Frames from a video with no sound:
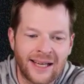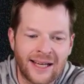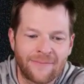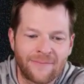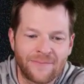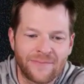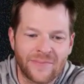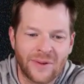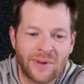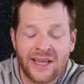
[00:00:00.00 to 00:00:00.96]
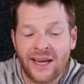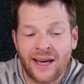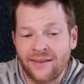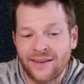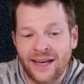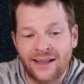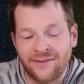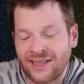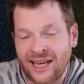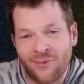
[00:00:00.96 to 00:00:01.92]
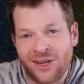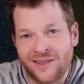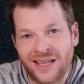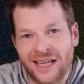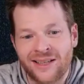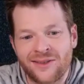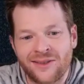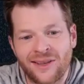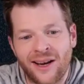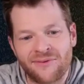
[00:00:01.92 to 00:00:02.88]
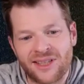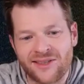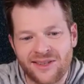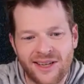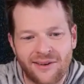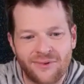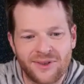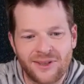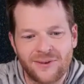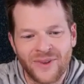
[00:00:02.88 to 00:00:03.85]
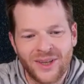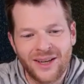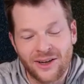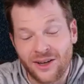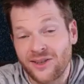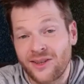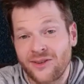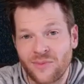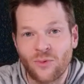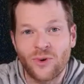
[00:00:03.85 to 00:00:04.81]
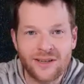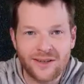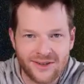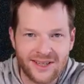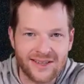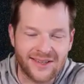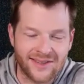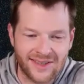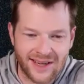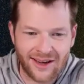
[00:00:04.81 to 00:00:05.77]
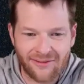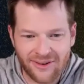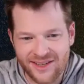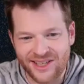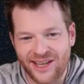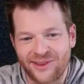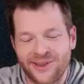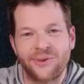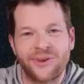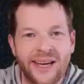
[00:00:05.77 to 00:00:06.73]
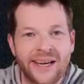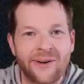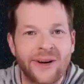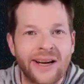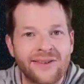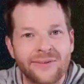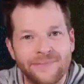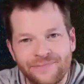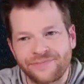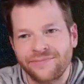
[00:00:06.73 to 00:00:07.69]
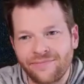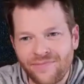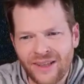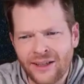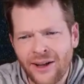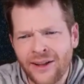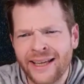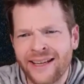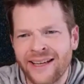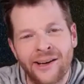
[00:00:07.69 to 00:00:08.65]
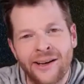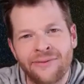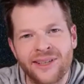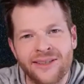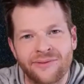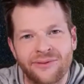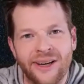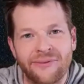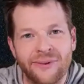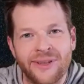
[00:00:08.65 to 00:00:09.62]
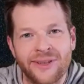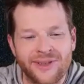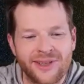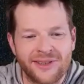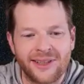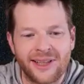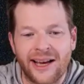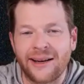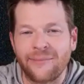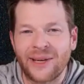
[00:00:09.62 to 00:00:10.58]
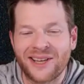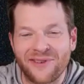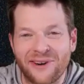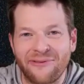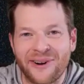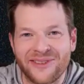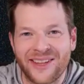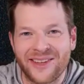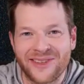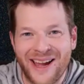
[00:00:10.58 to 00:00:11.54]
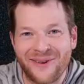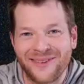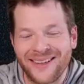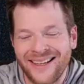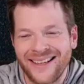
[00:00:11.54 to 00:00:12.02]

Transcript: But yeah, I can't wait to dig into the off-season stuff with you, or excuse me, winter season stuff. As I learned with AOS, calling it an off-season for everyone is just a lie because of our friends in the South.